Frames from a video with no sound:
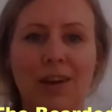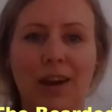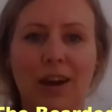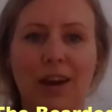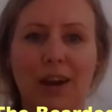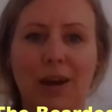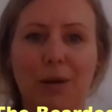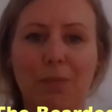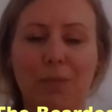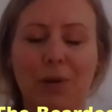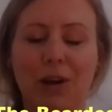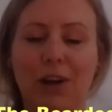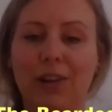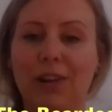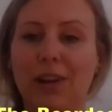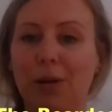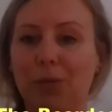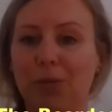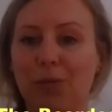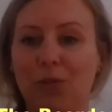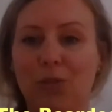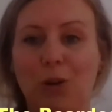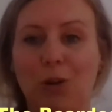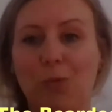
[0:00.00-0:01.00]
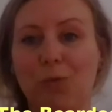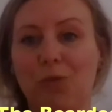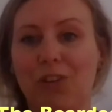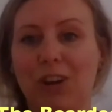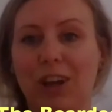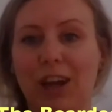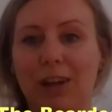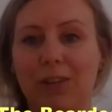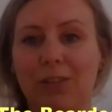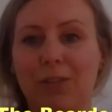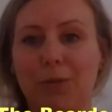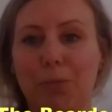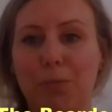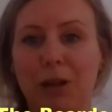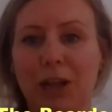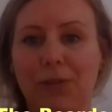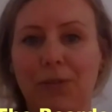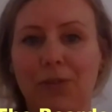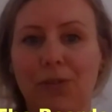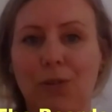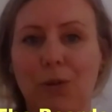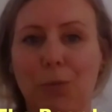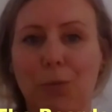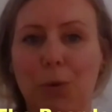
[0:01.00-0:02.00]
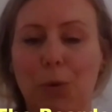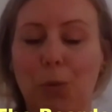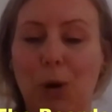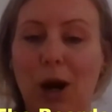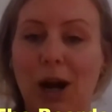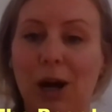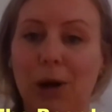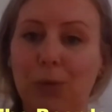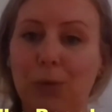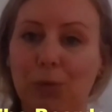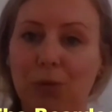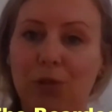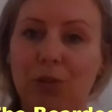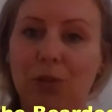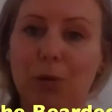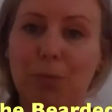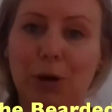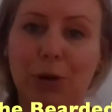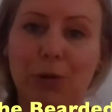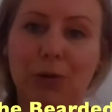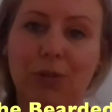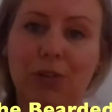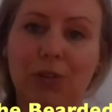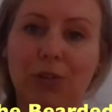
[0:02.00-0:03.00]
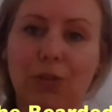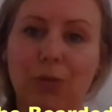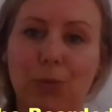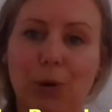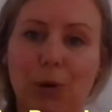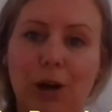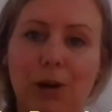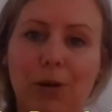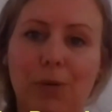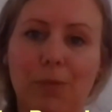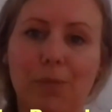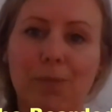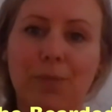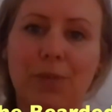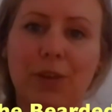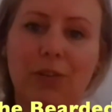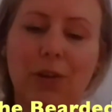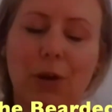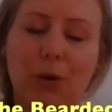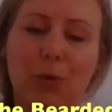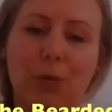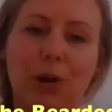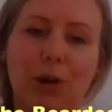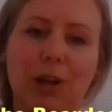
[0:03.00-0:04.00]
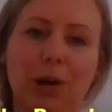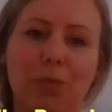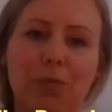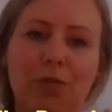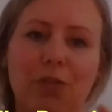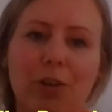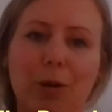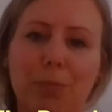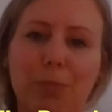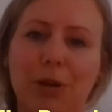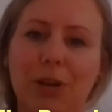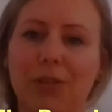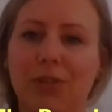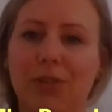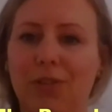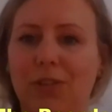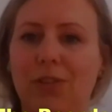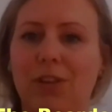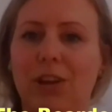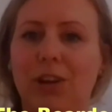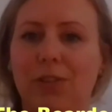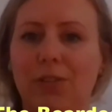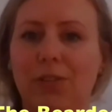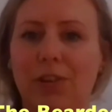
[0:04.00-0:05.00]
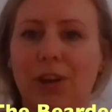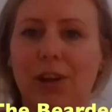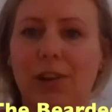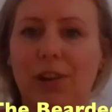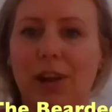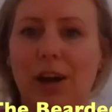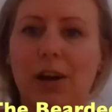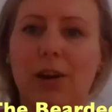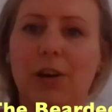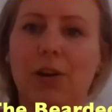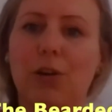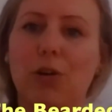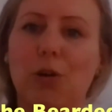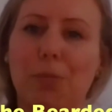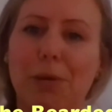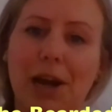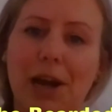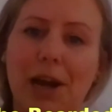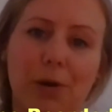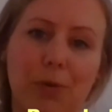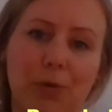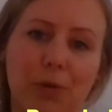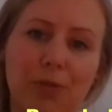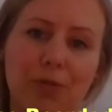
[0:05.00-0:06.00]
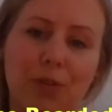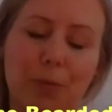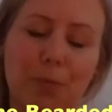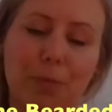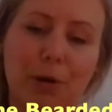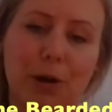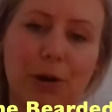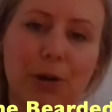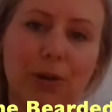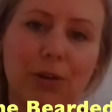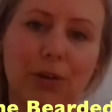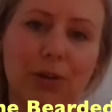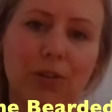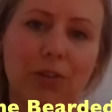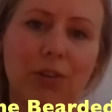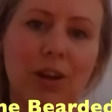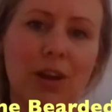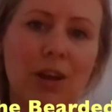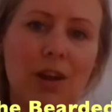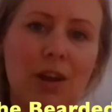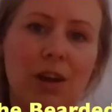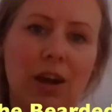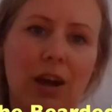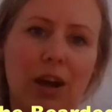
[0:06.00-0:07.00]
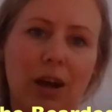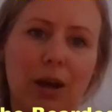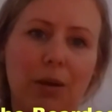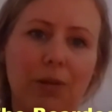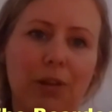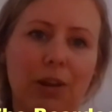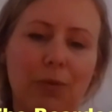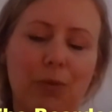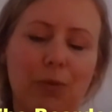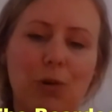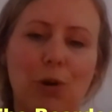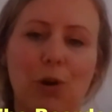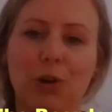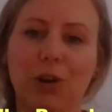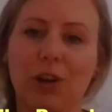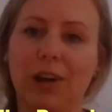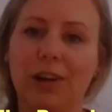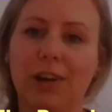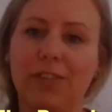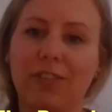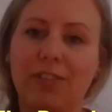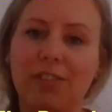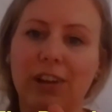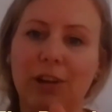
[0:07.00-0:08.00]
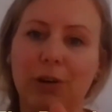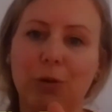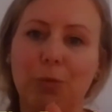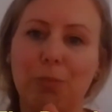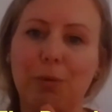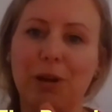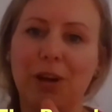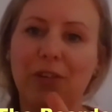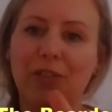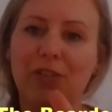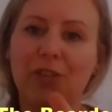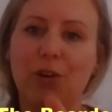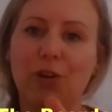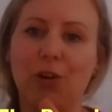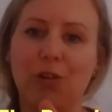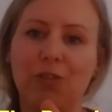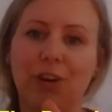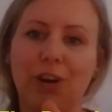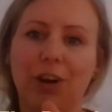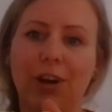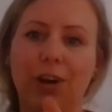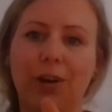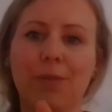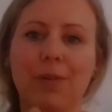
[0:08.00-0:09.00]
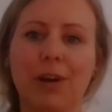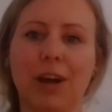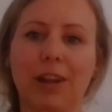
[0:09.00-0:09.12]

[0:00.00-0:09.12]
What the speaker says: And then don't forget to plant up around the pond as well. So when amphibians and things like that are coming out of the pond, they've got a nice little bit of cover.